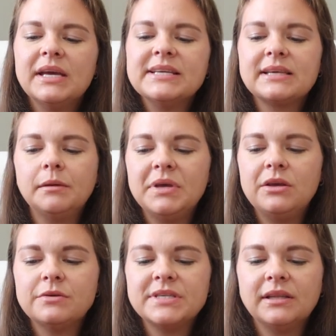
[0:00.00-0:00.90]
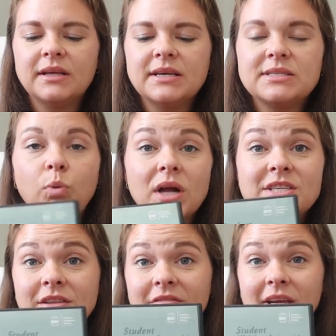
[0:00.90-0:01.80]
He's going to be using this,
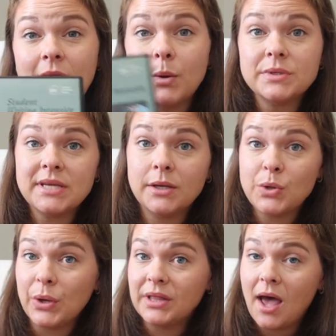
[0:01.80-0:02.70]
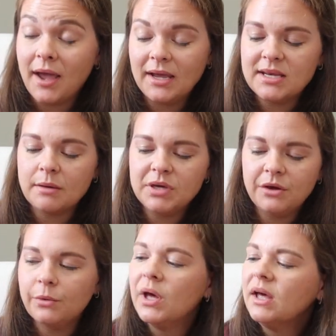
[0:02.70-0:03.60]
watching the videos and doing the
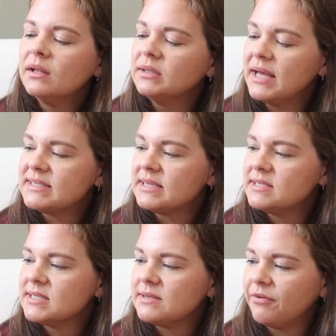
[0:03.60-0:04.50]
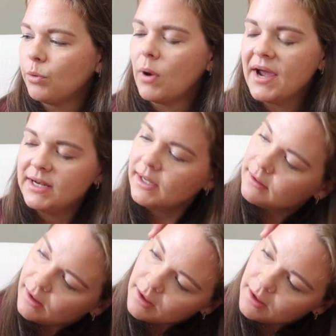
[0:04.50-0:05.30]
IEW lessons for writing,